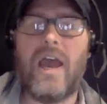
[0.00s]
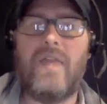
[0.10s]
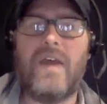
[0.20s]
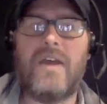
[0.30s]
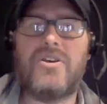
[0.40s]

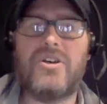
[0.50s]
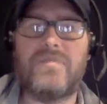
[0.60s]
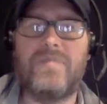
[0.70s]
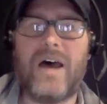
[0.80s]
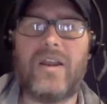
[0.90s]
and then just
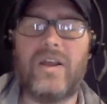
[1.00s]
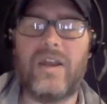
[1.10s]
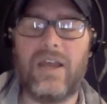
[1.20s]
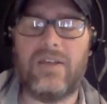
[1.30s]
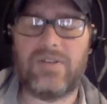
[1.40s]
model it
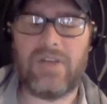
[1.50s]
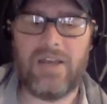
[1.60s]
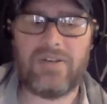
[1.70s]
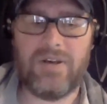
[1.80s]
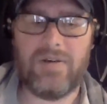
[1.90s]
as
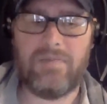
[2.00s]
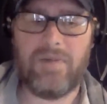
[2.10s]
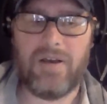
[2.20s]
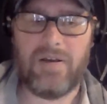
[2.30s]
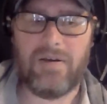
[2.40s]

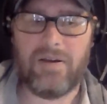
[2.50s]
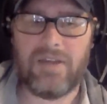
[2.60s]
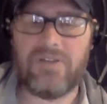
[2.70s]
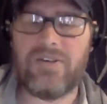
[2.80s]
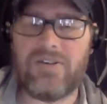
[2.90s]
a
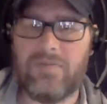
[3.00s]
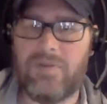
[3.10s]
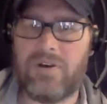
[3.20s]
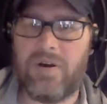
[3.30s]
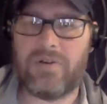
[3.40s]
consistent
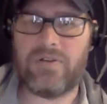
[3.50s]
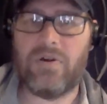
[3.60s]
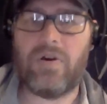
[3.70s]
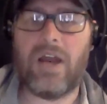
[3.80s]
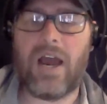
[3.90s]
material. So
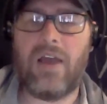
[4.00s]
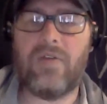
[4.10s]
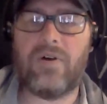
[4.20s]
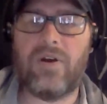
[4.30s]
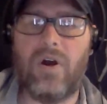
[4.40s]
you can
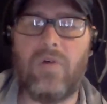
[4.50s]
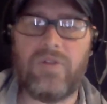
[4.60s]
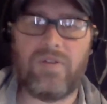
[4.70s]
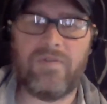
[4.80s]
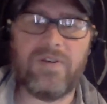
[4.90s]
either go
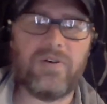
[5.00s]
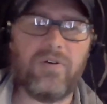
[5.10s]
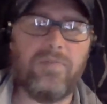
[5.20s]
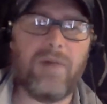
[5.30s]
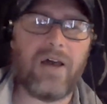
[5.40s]
with the
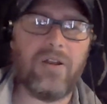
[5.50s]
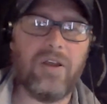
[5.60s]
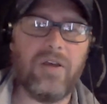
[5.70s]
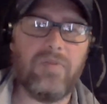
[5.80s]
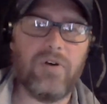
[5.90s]
physical
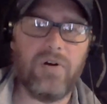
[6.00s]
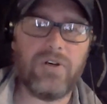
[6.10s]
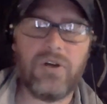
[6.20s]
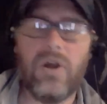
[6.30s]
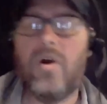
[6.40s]
modeling
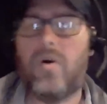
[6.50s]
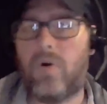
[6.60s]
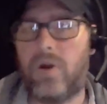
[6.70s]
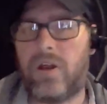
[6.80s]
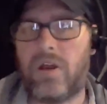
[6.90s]
approach,
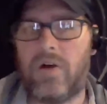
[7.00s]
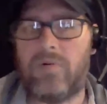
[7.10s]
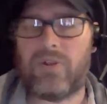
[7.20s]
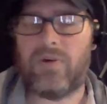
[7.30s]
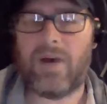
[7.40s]
or you can go
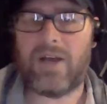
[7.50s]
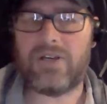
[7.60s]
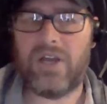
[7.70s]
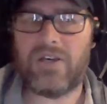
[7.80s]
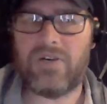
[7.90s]
with the
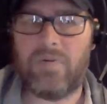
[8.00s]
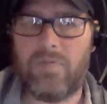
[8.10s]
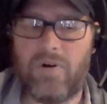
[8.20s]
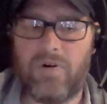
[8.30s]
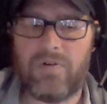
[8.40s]
homogenization
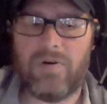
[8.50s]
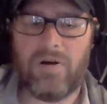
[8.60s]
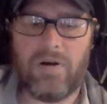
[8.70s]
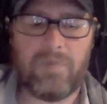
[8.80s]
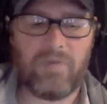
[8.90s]

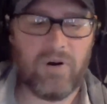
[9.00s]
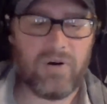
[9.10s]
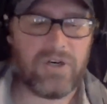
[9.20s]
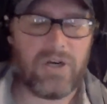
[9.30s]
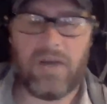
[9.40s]

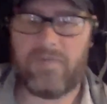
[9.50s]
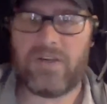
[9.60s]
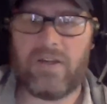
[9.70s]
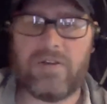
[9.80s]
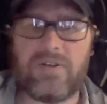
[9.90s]
approach. I've
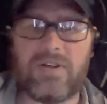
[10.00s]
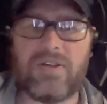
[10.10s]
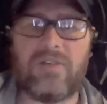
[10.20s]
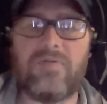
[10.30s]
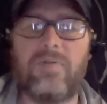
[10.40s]
seen
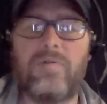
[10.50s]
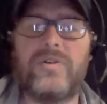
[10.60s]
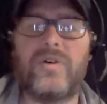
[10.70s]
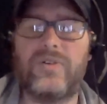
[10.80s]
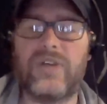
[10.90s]
successful
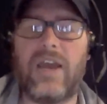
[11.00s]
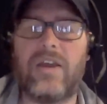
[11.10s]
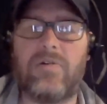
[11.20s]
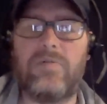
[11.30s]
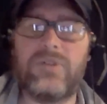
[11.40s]
results,
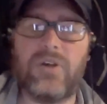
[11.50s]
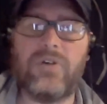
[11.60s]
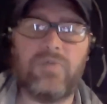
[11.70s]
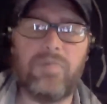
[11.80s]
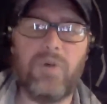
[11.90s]
accurate
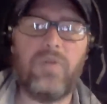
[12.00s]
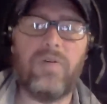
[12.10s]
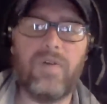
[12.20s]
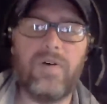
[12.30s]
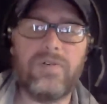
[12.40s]
results with both
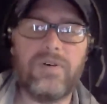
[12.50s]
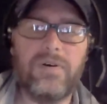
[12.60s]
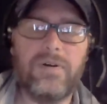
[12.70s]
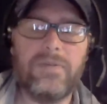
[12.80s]
of those.